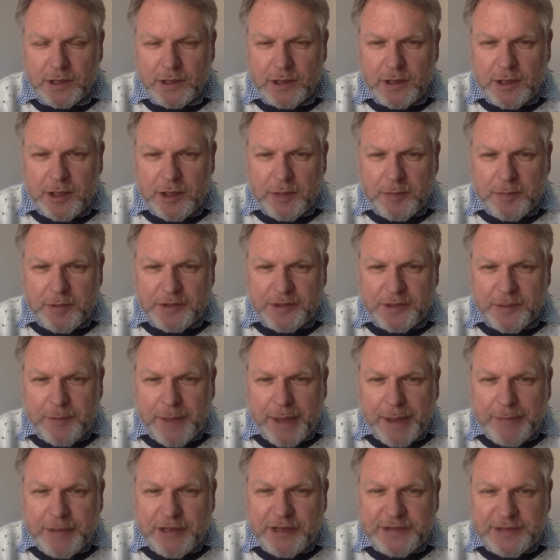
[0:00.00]
But the
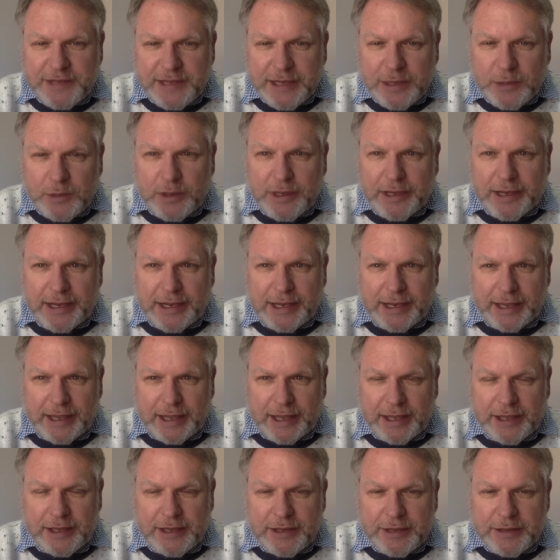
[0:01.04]
Bible is equally clear
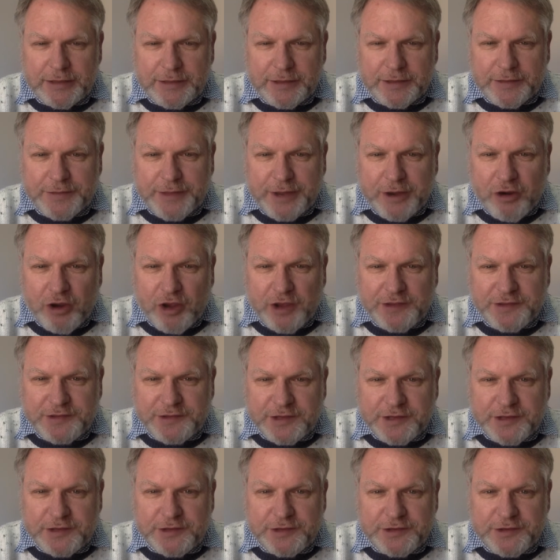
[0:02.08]
that there are
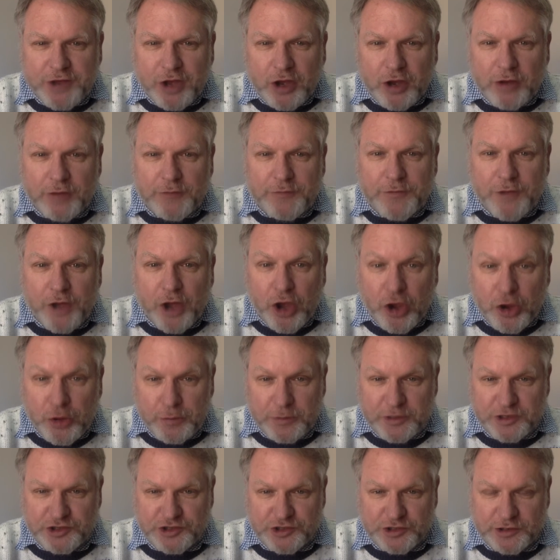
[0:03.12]
sins of
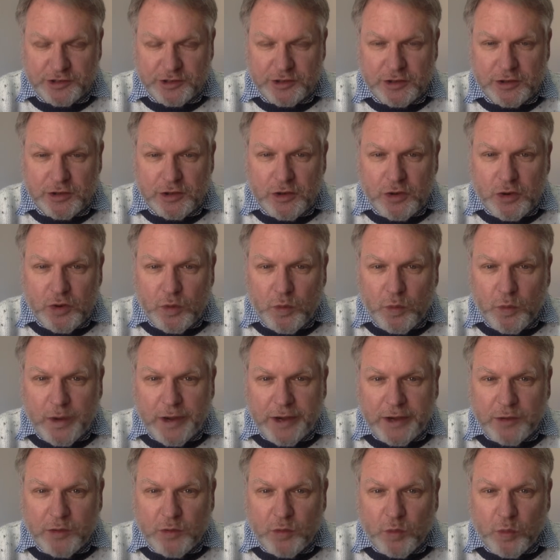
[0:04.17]
omission,
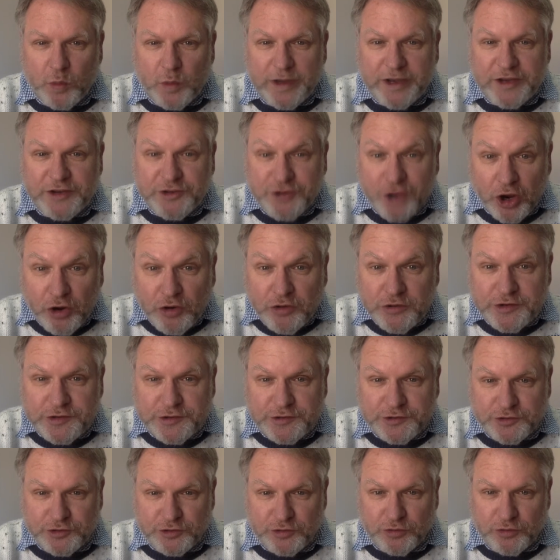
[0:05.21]
when we don't
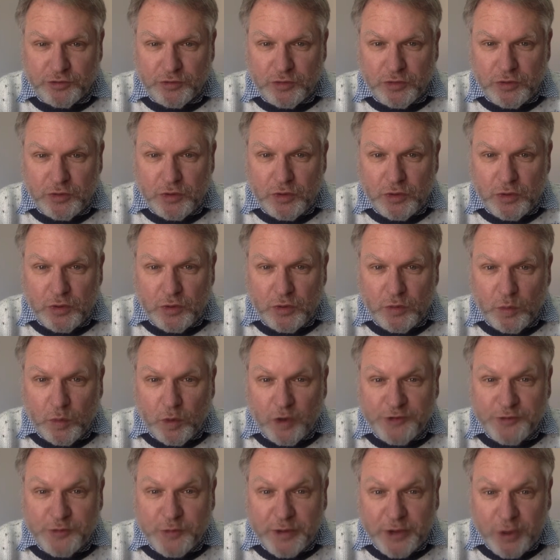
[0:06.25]
do
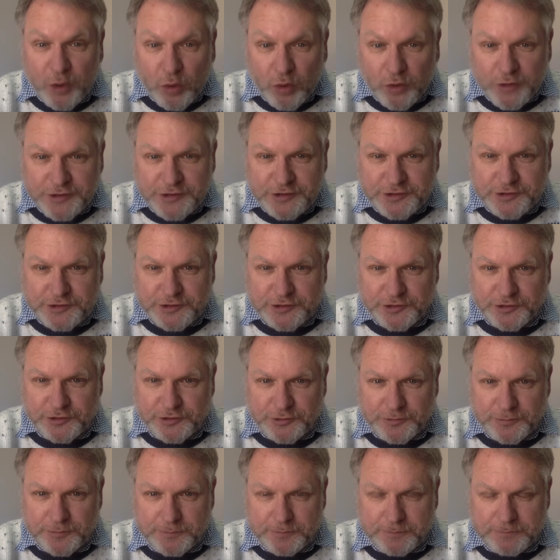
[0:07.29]
what we ought to do.
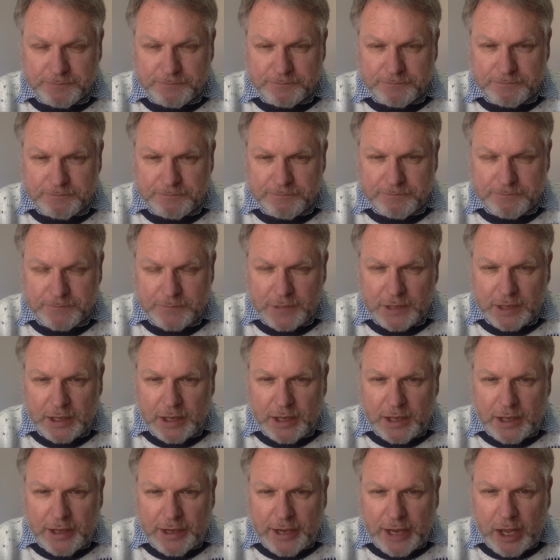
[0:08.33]

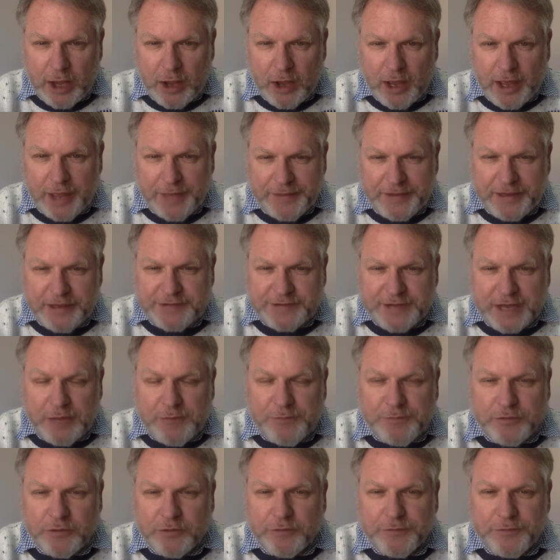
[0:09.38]
Now, I think it's
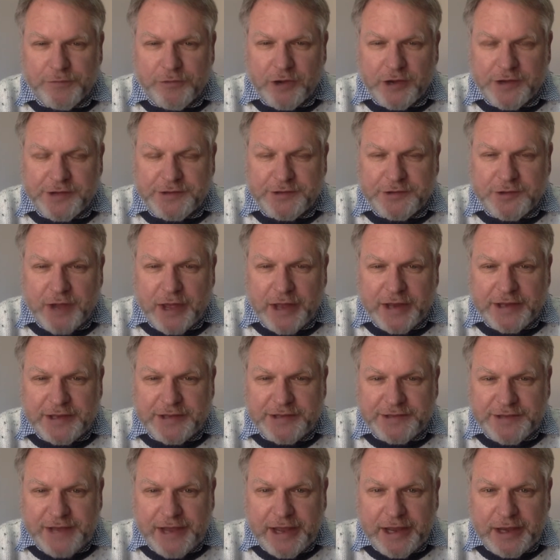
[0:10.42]
helpful for us to
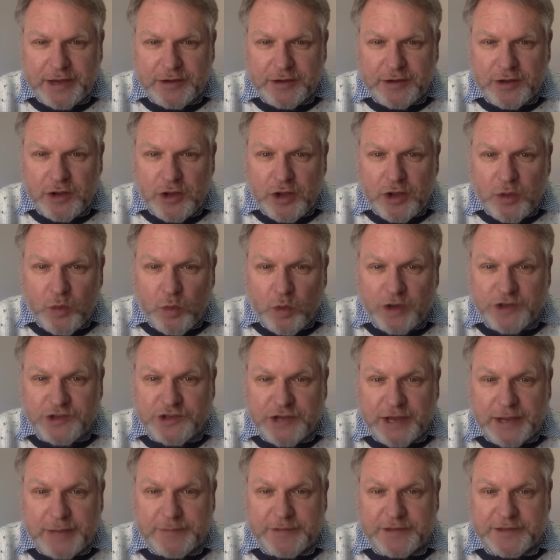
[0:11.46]
understand what
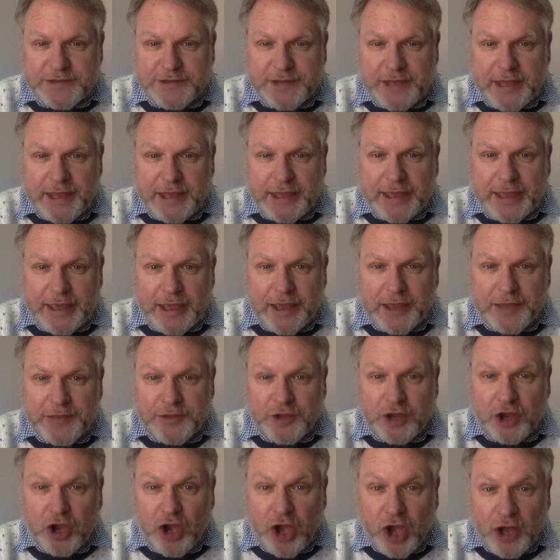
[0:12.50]
James is saying here in the
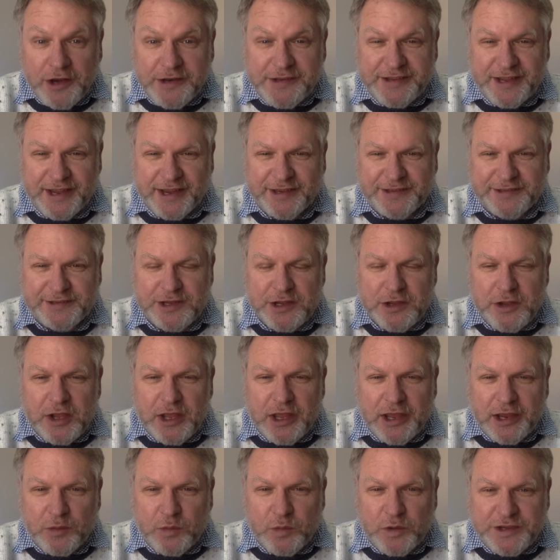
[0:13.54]
context
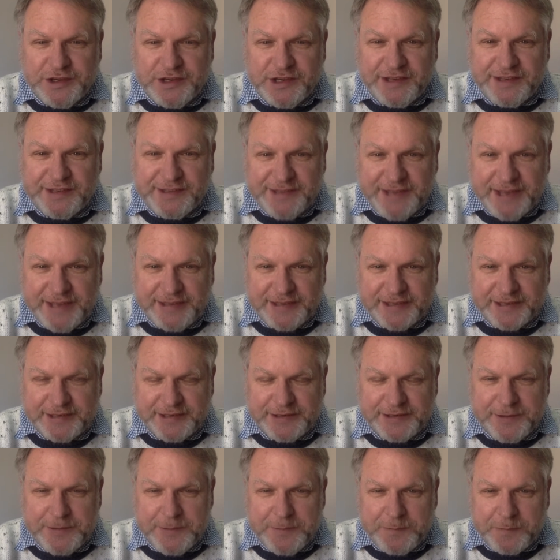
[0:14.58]
in which he says it.
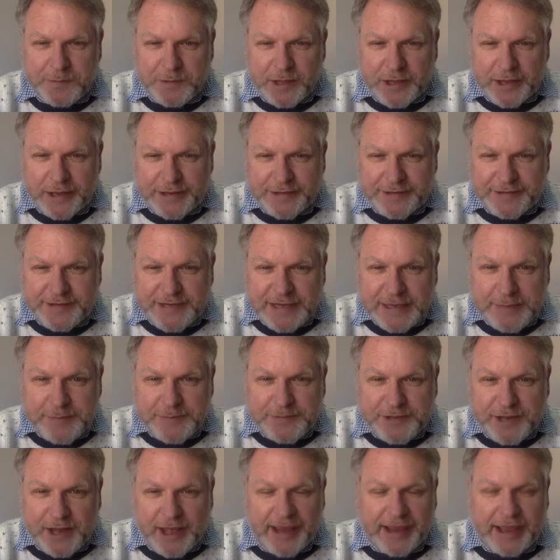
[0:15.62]
It seems
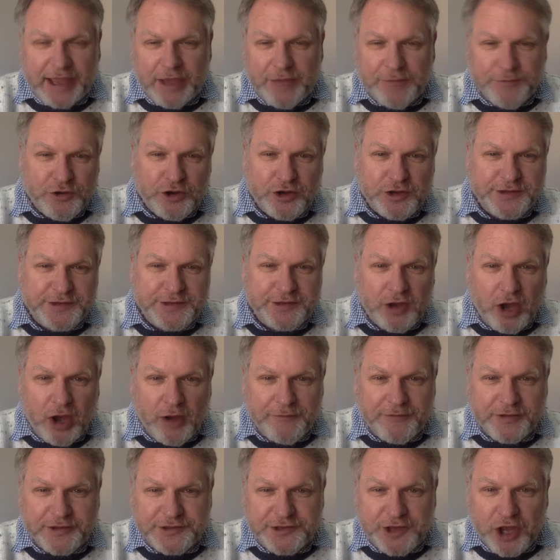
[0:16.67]
like a verse of
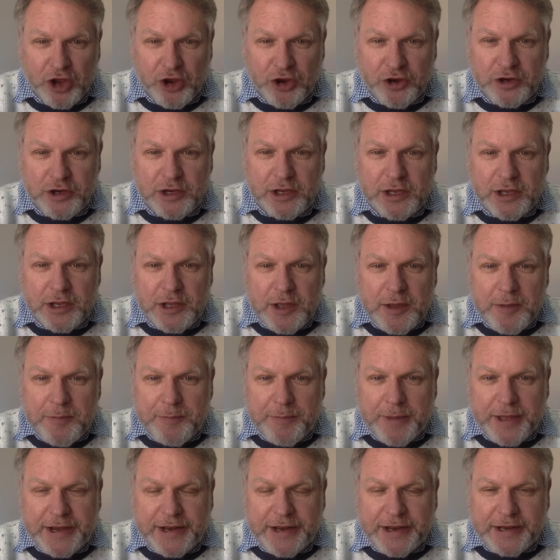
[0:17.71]
its own,
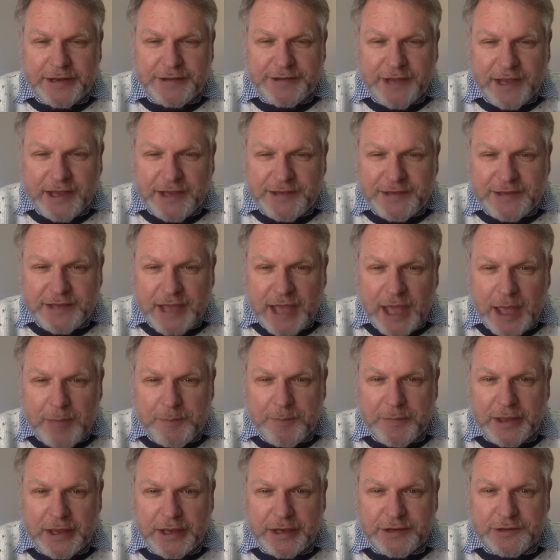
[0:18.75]
but it does come
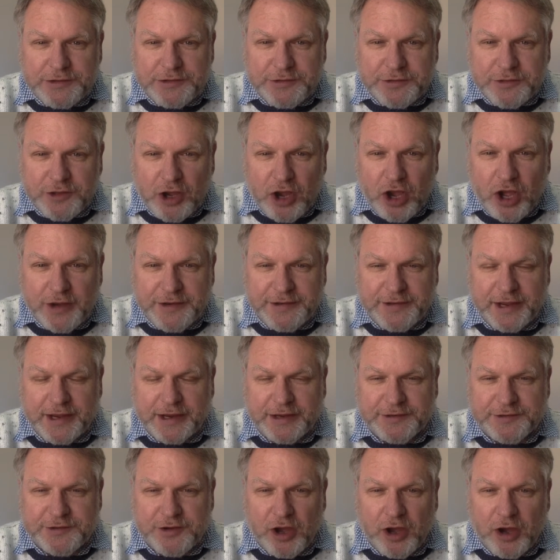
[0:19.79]
in the
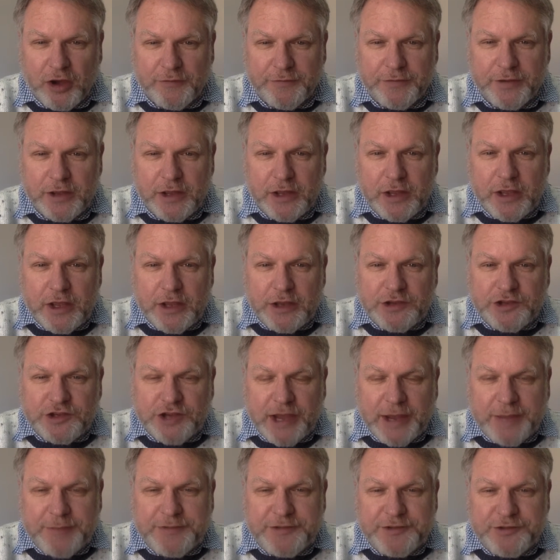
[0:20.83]
context of
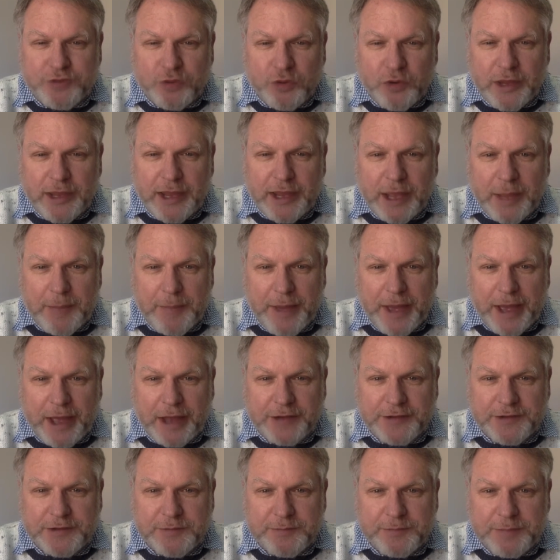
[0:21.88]
James talking about
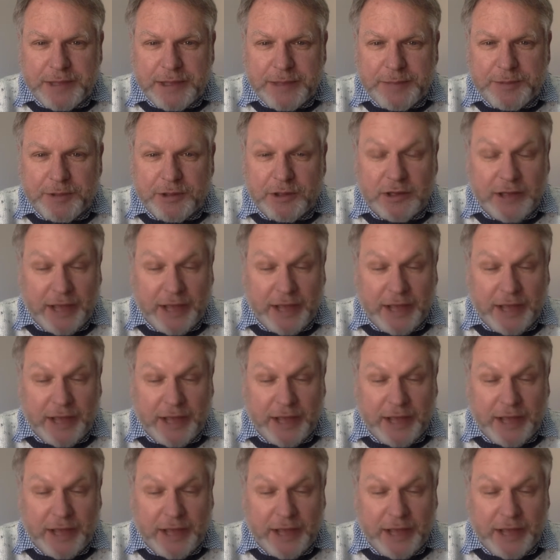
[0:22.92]
people and